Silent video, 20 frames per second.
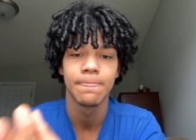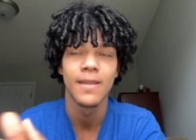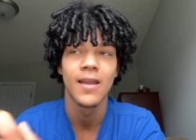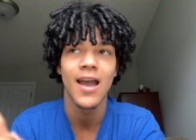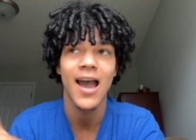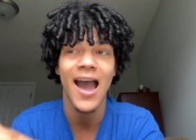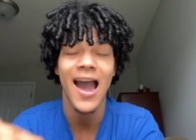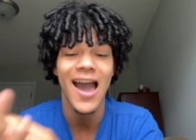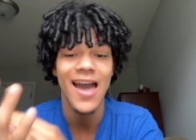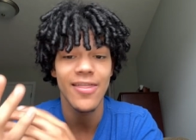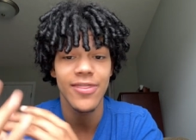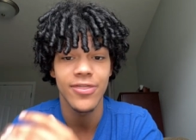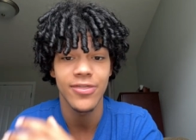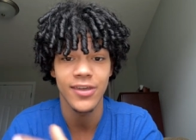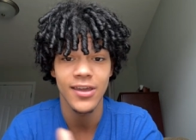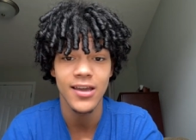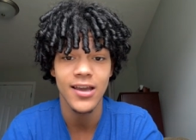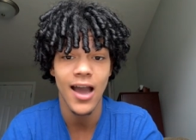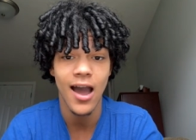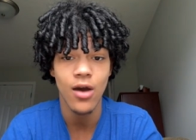I
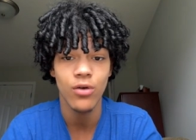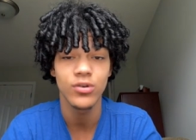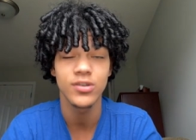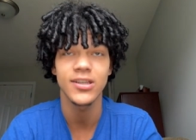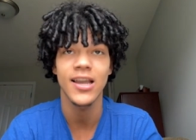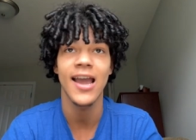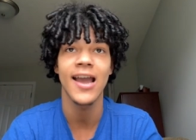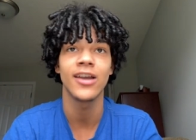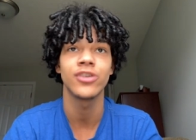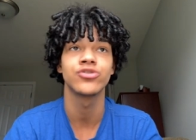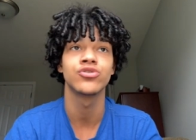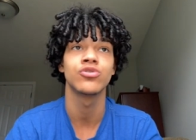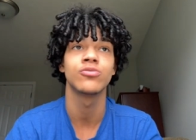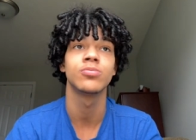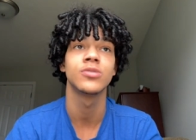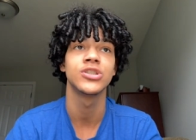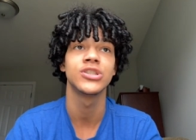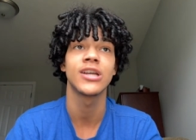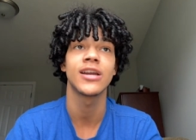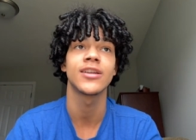think I was astral
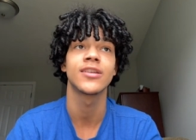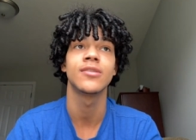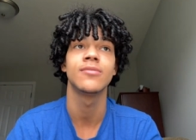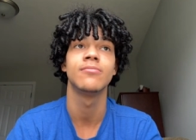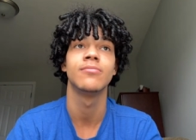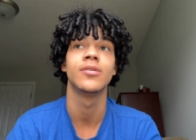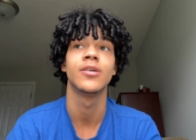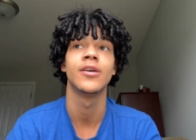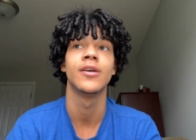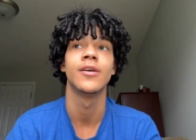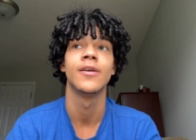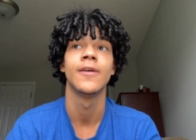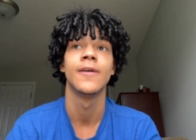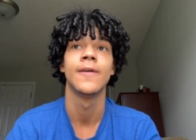projecting, but